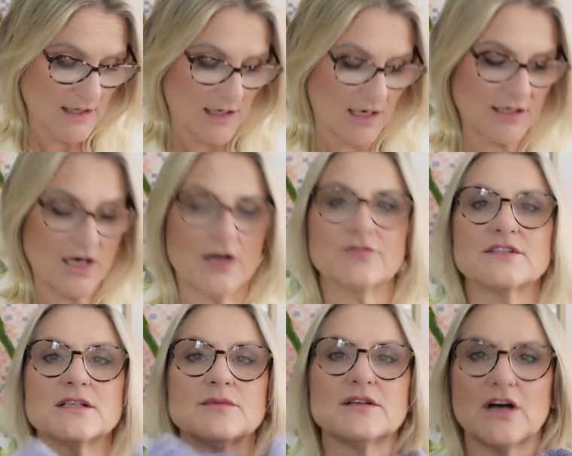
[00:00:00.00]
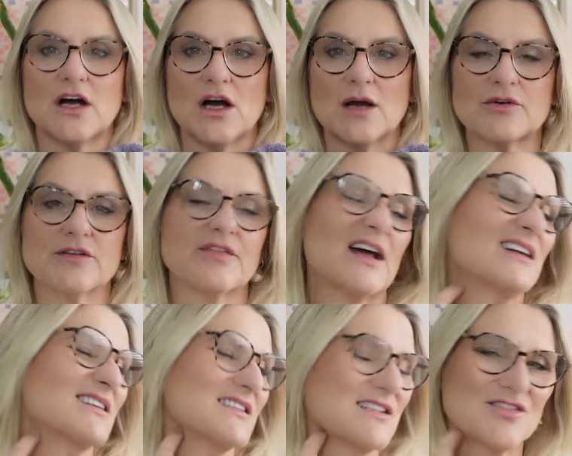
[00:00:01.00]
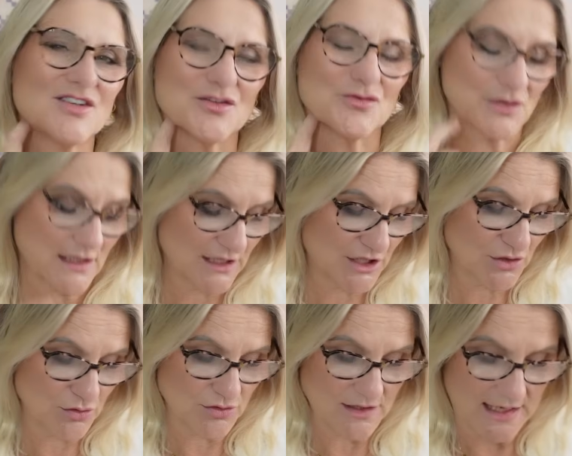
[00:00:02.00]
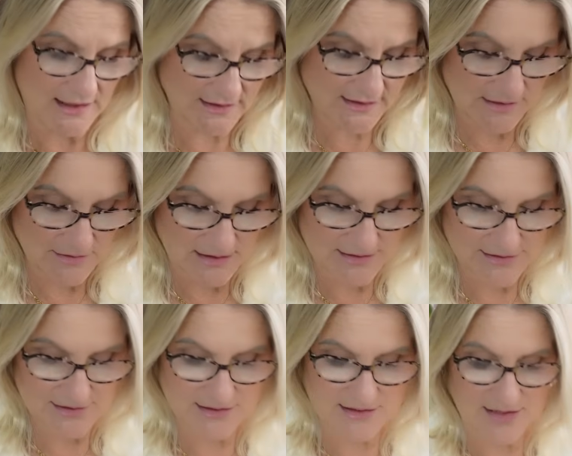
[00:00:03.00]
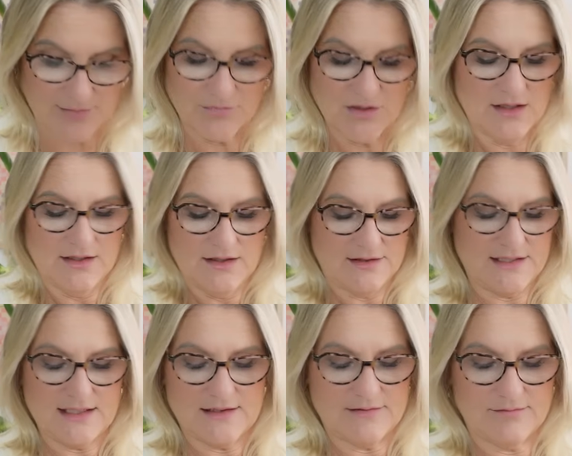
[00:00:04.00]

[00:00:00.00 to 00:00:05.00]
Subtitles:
I kind of did a bit of a hybrid of that because I've got a really short neck, so I just did